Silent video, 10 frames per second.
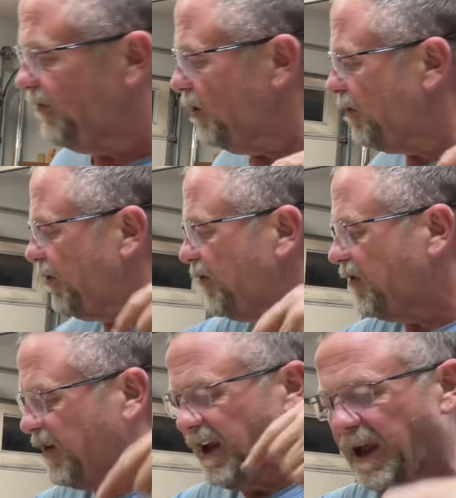you
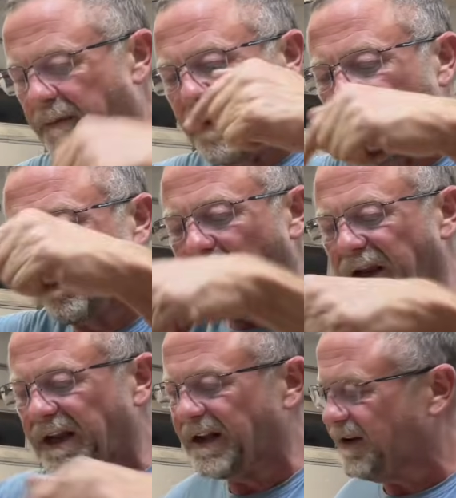see a better way
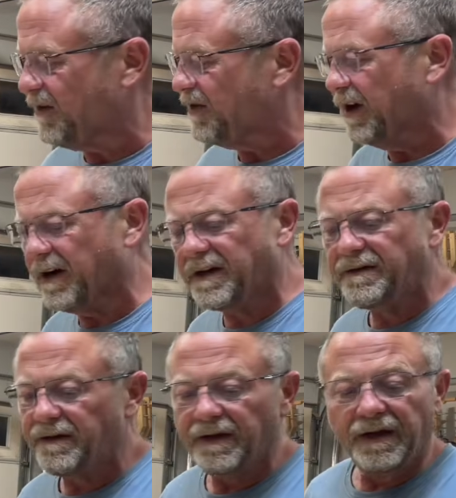to get this done,
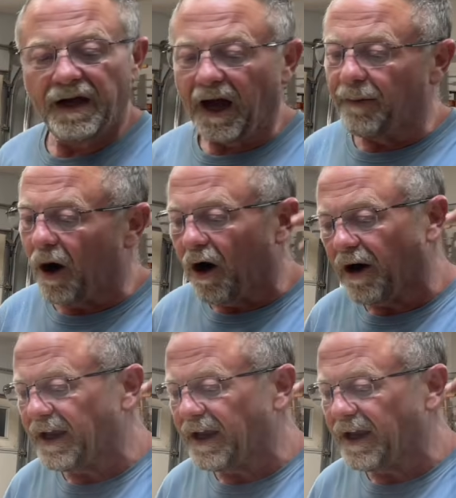I'm all